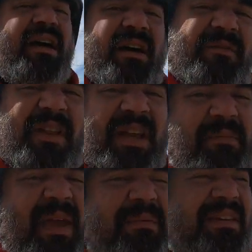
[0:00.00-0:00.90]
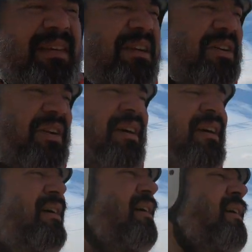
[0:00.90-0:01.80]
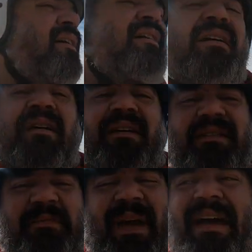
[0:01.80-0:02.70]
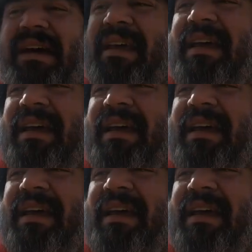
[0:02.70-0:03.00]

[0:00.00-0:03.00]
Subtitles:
I feel like a baby deer. This is bad.